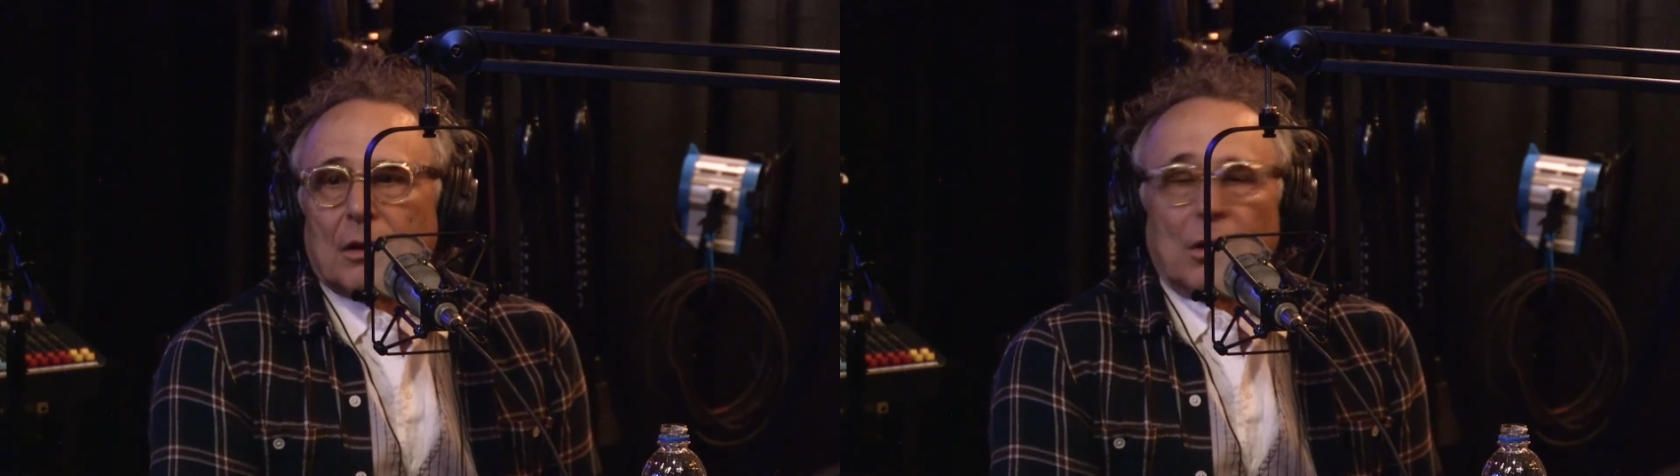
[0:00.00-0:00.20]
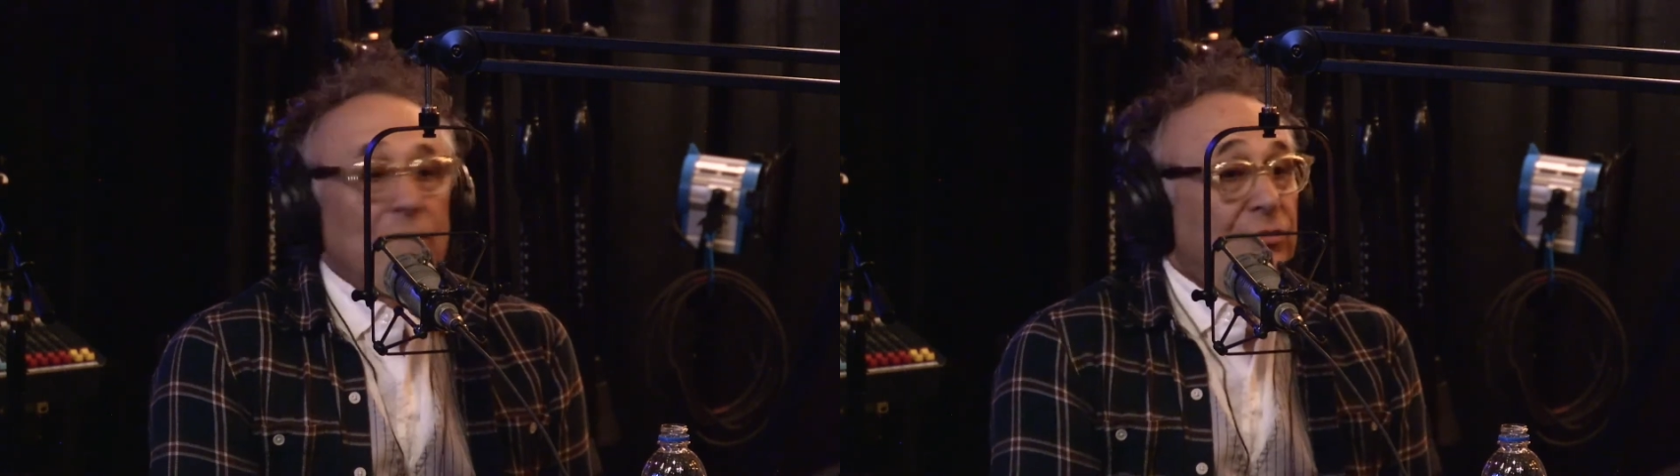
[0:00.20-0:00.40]

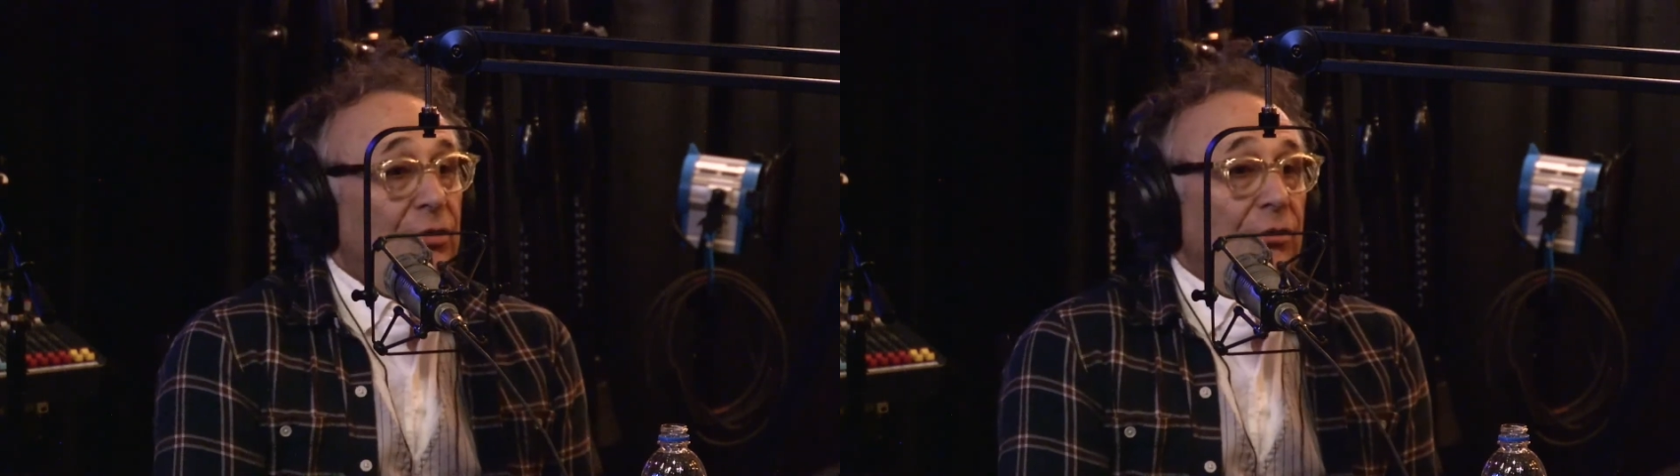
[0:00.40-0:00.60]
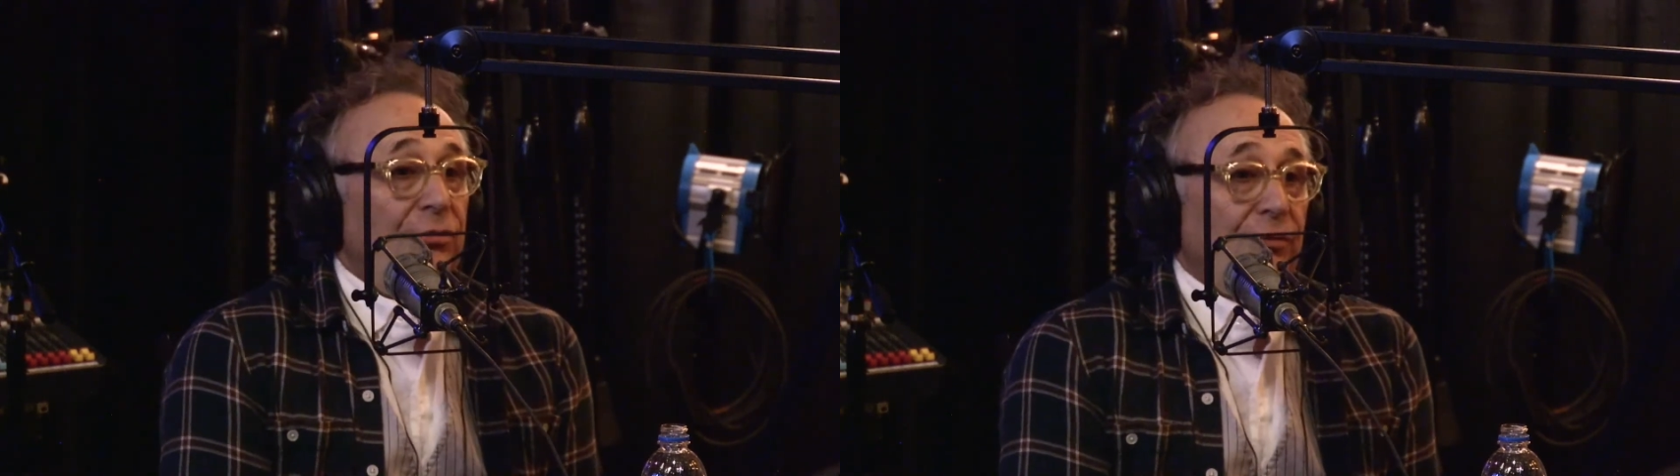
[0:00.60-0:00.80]
called
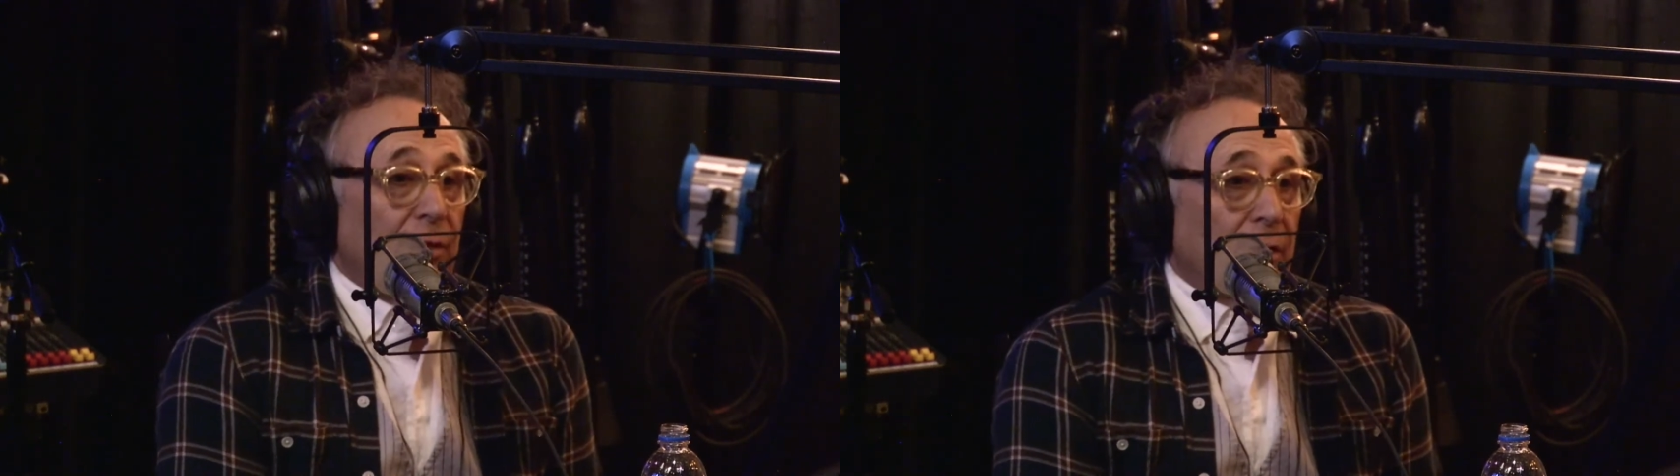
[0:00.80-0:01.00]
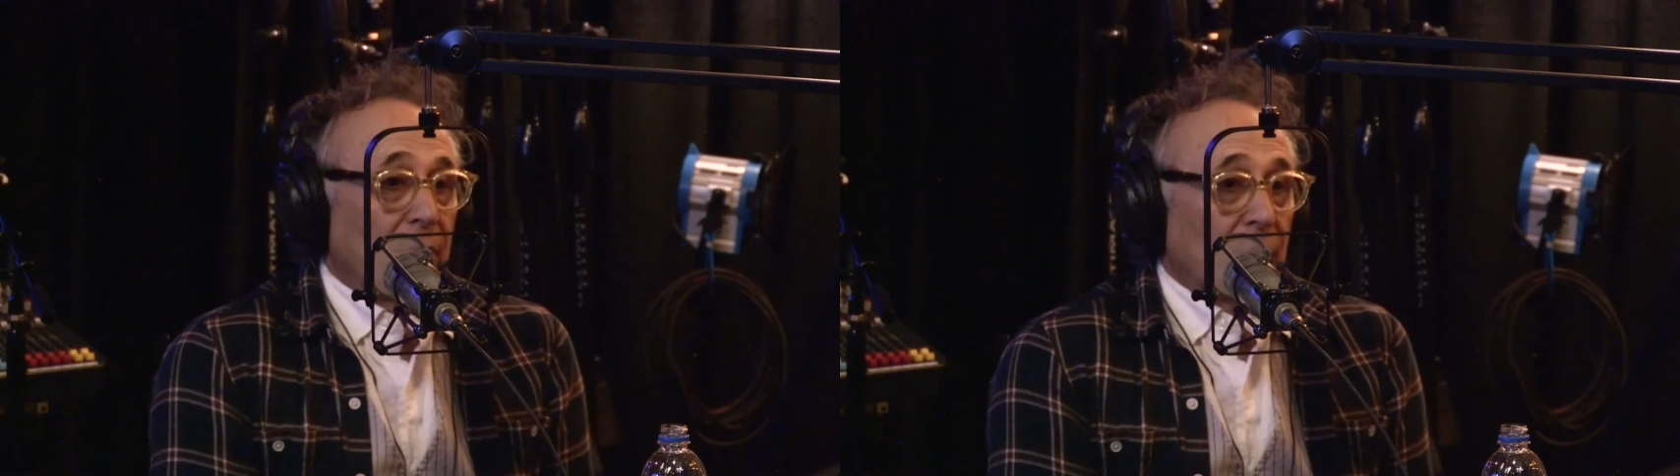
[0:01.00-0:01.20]
"Tears of
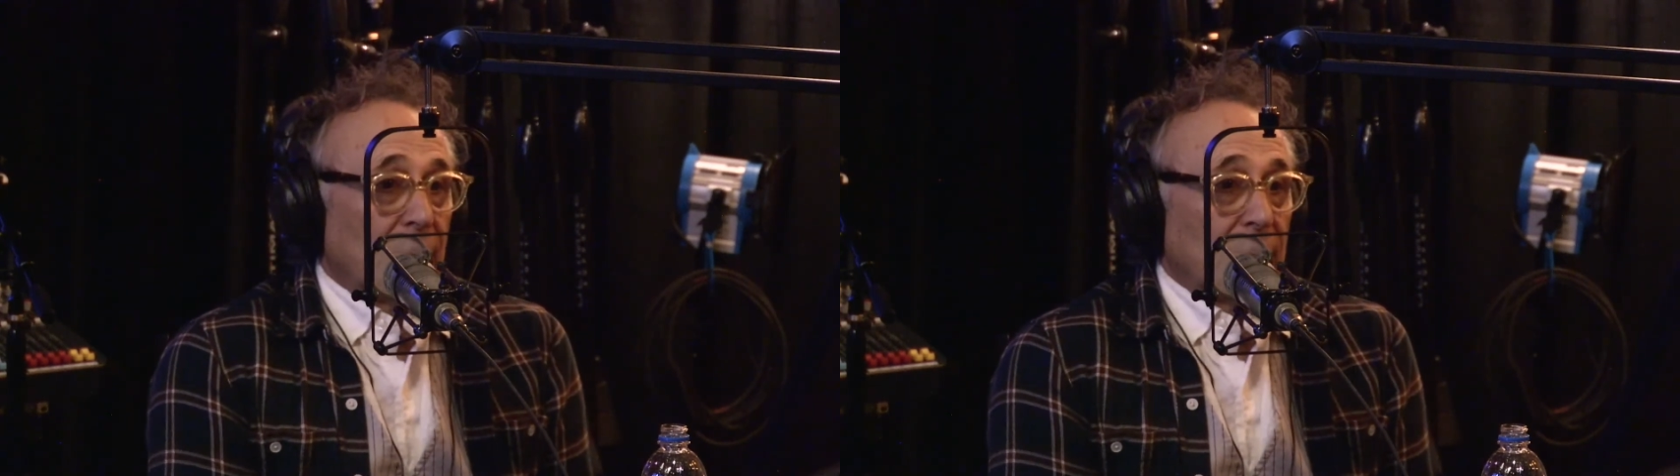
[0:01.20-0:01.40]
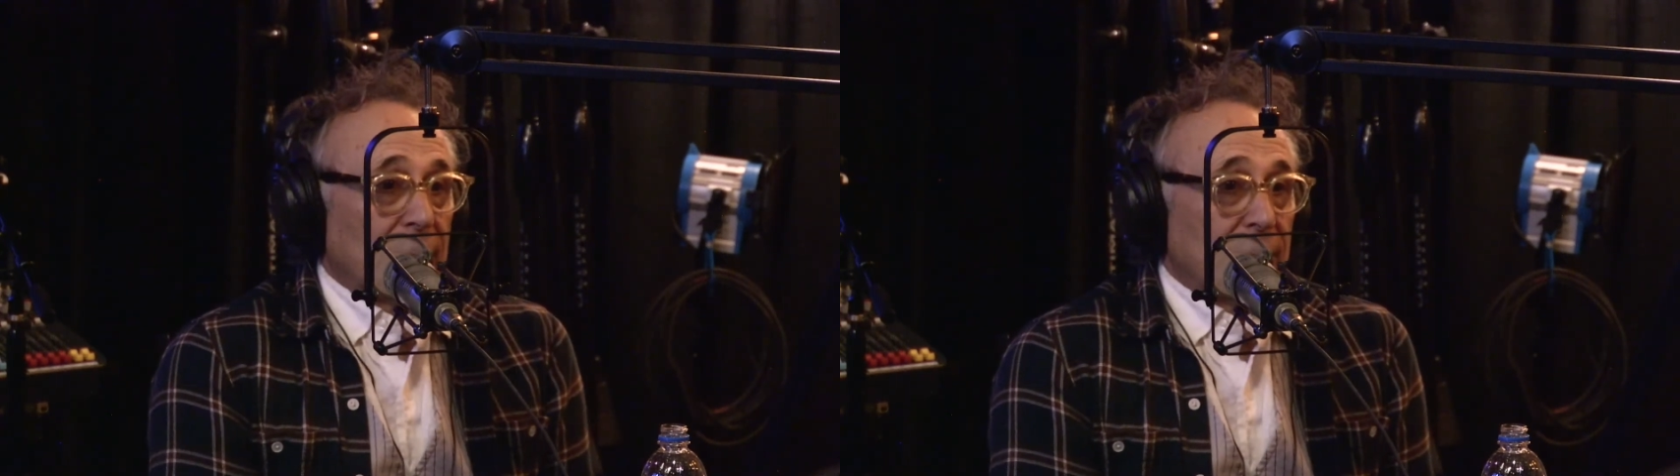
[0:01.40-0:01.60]

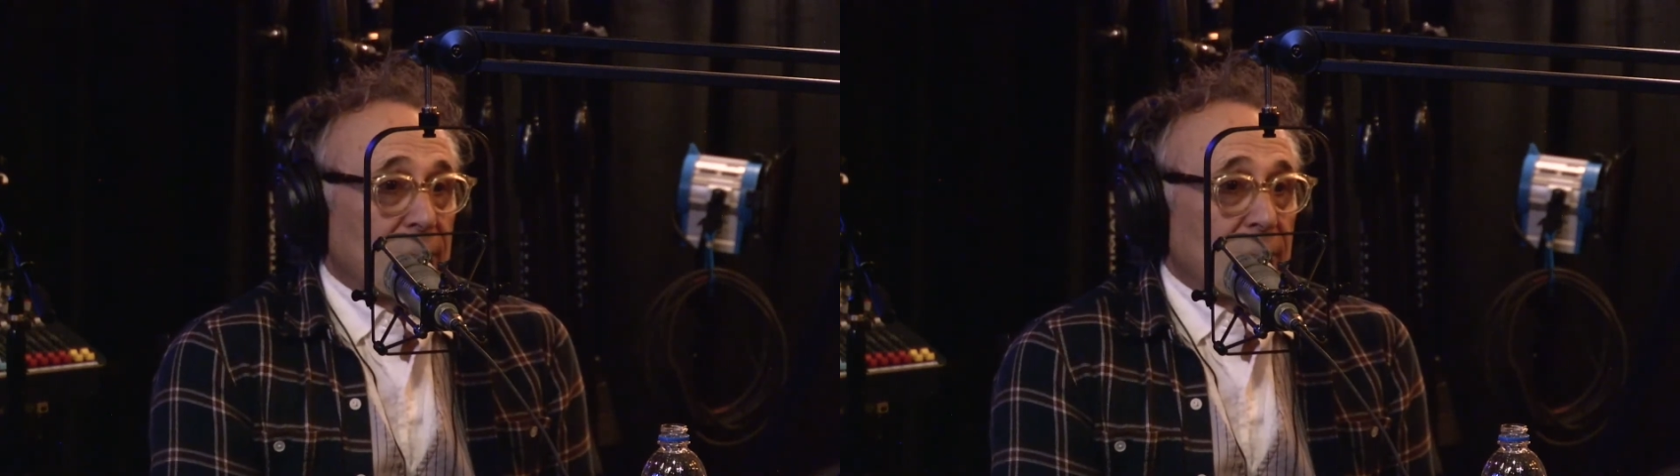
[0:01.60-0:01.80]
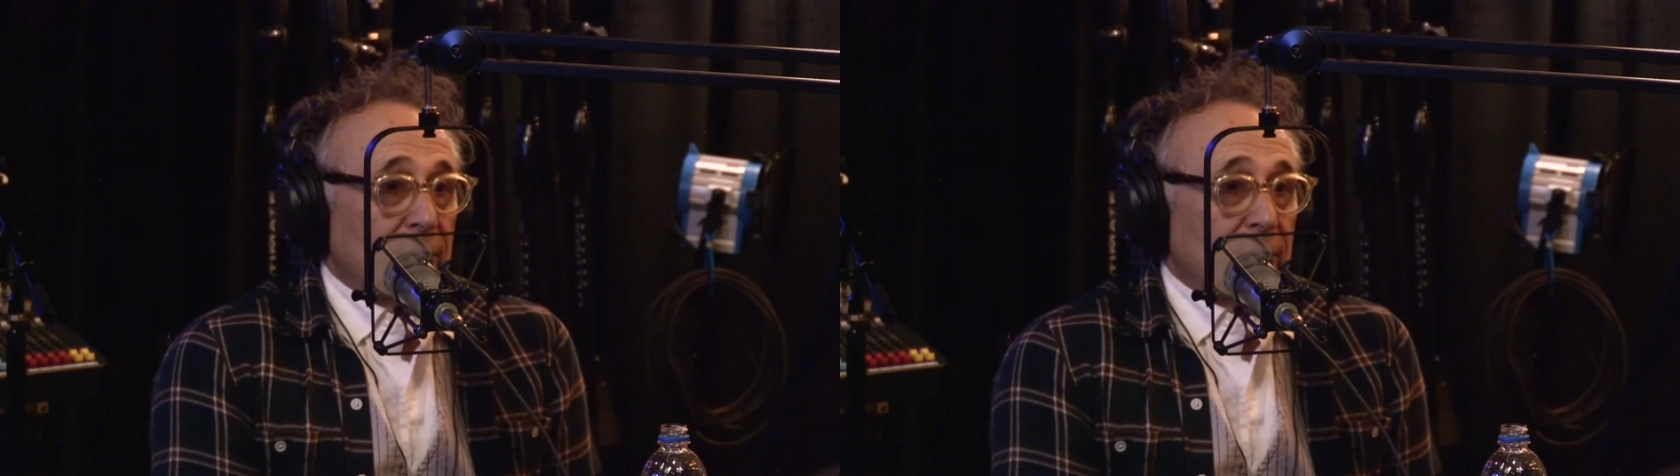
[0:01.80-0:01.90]
Hercules,"